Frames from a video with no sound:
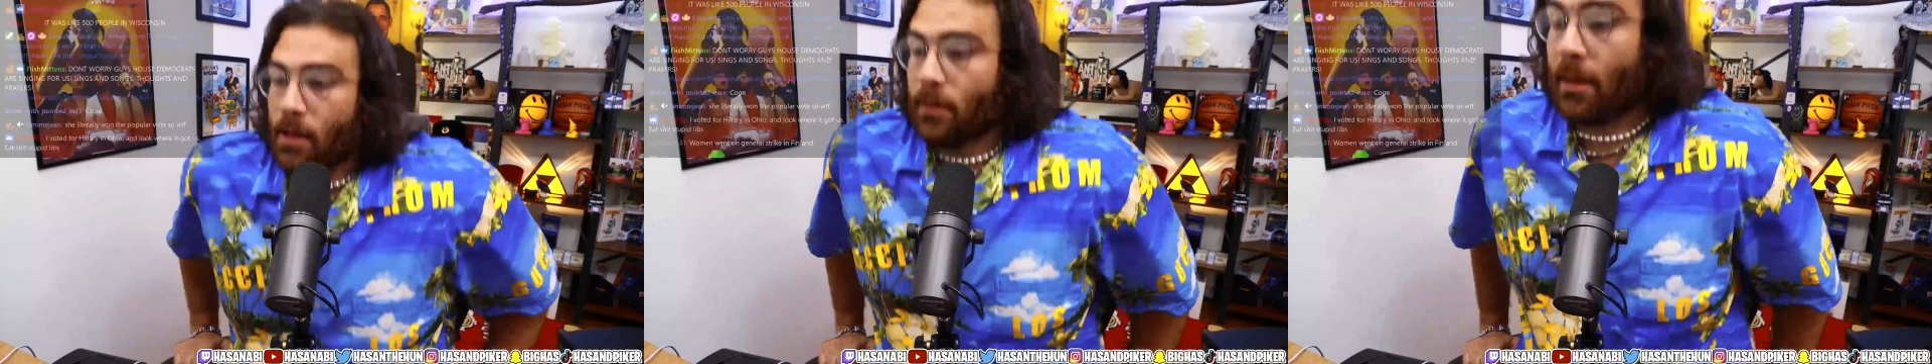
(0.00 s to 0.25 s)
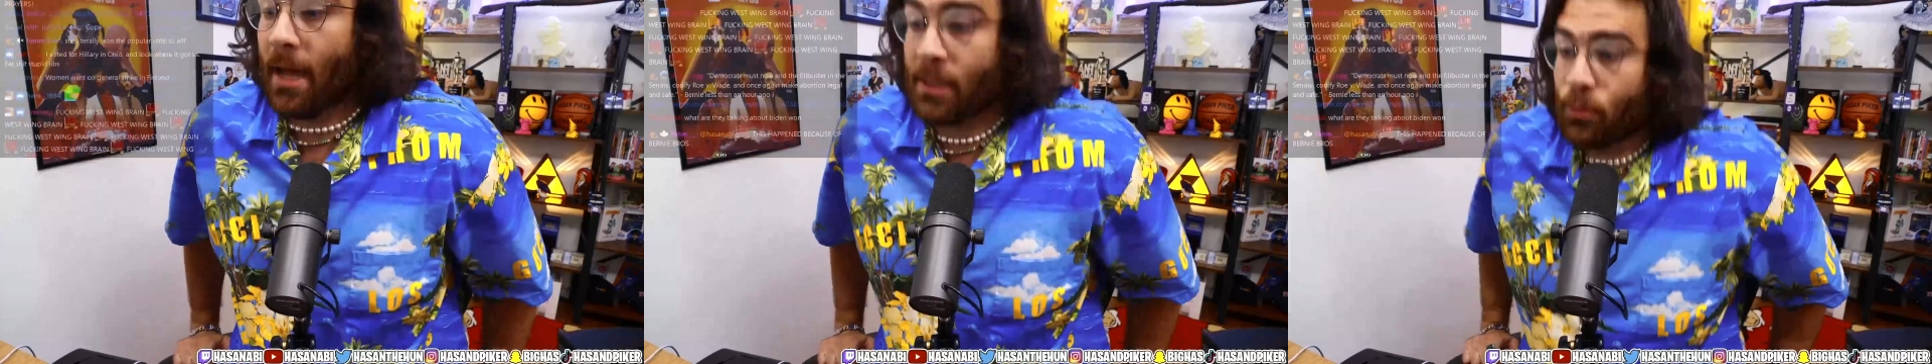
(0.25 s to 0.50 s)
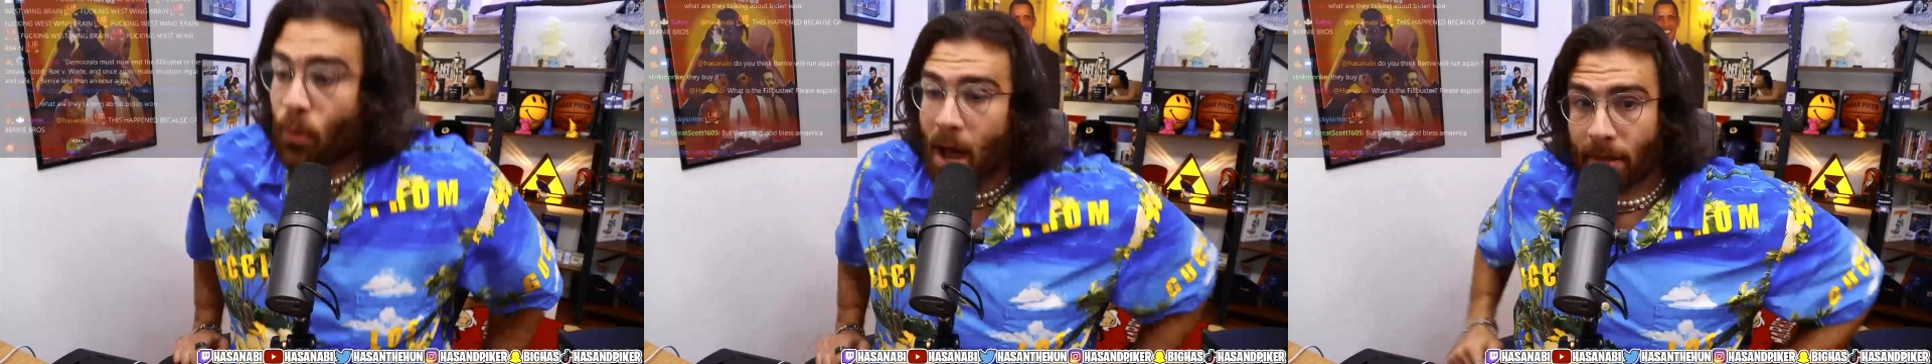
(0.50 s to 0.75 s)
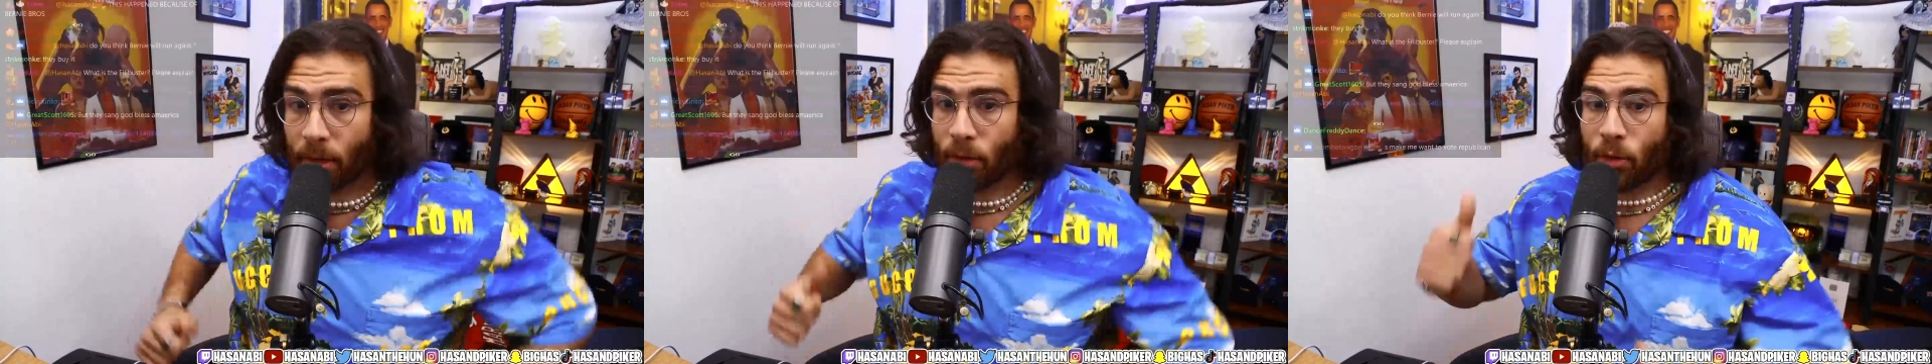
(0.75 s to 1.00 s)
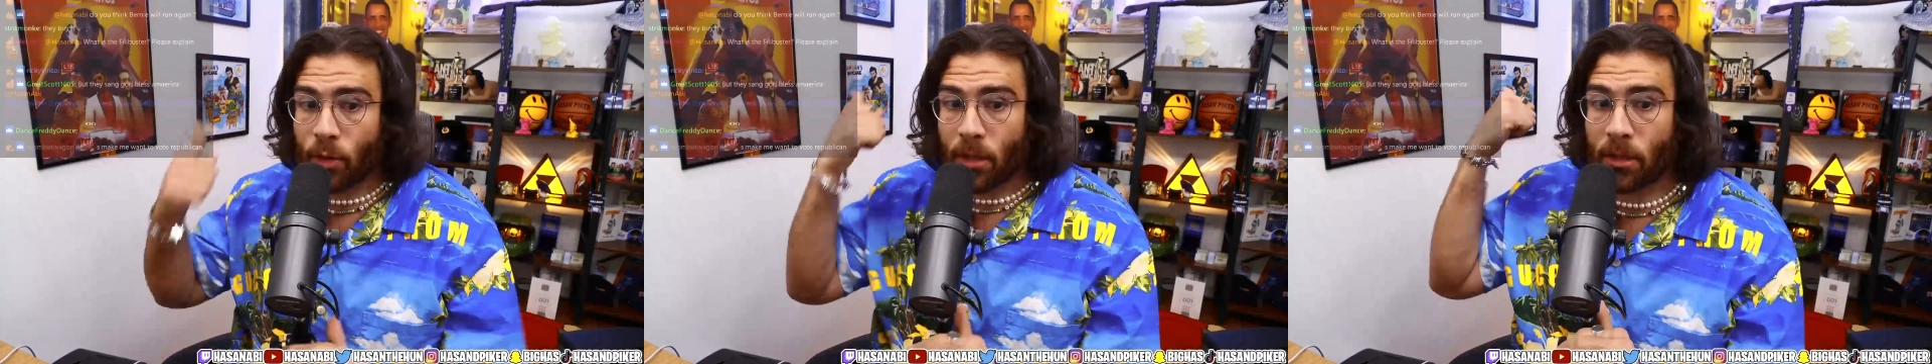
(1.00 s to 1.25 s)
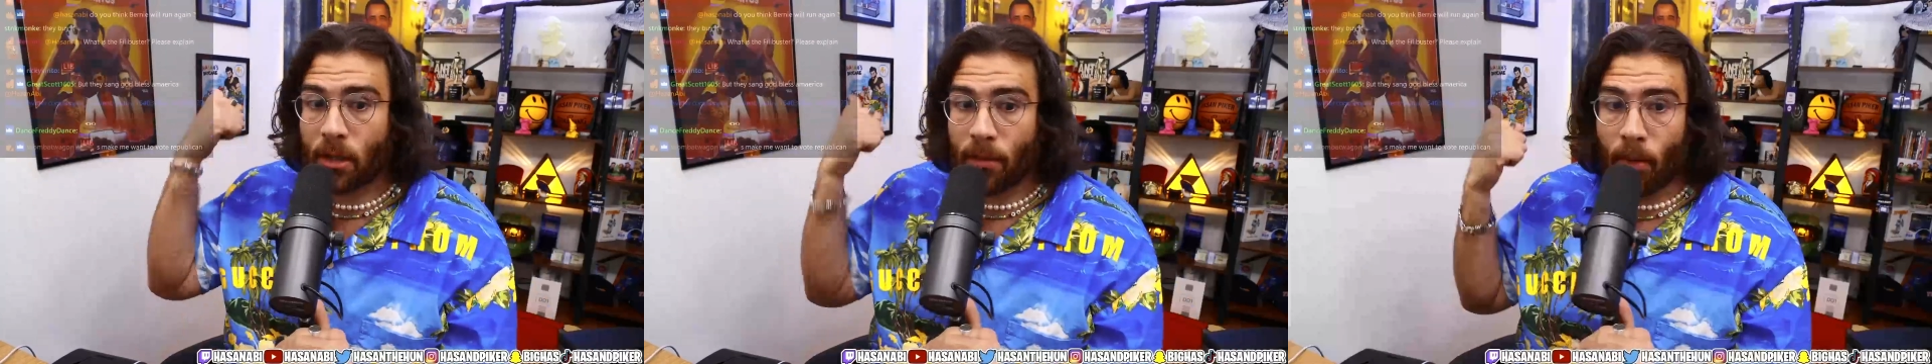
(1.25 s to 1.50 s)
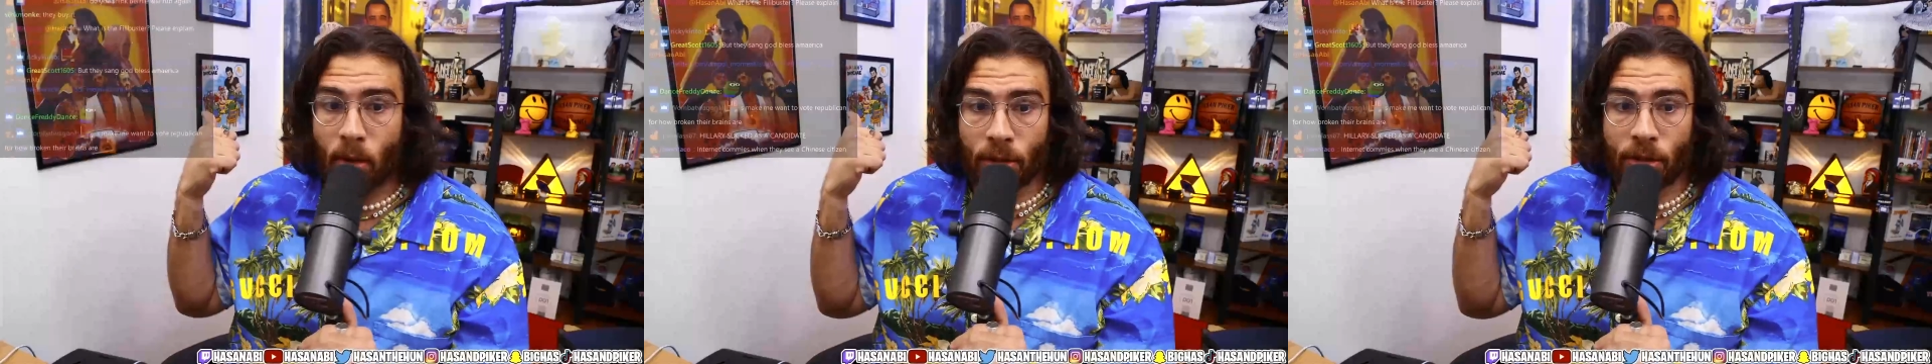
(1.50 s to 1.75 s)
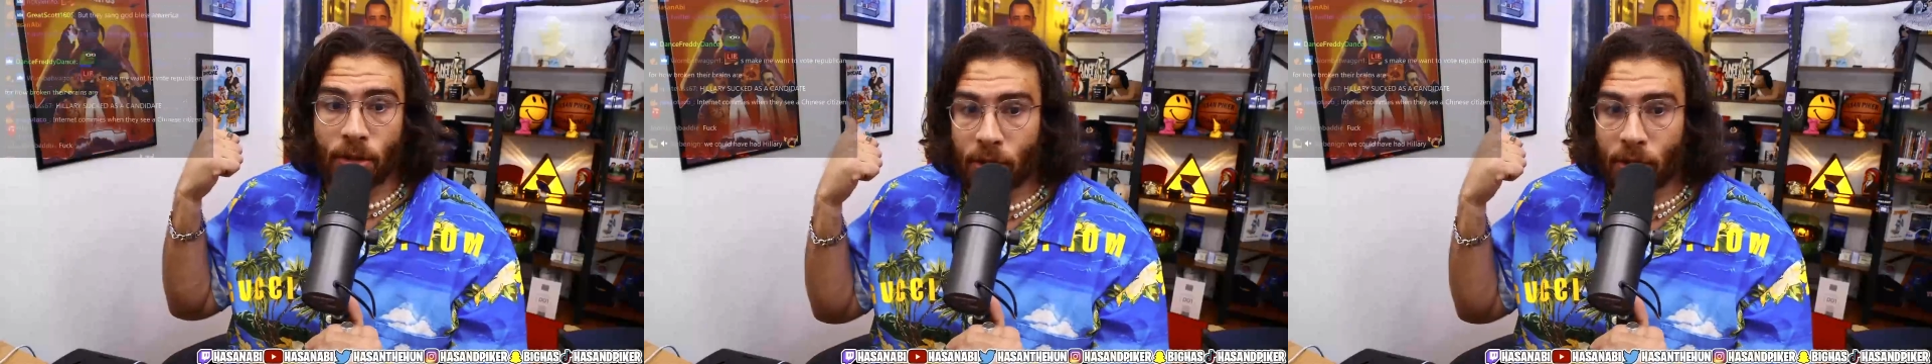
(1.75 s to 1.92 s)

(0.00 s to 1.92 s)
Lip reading: That's why they're doing the abortion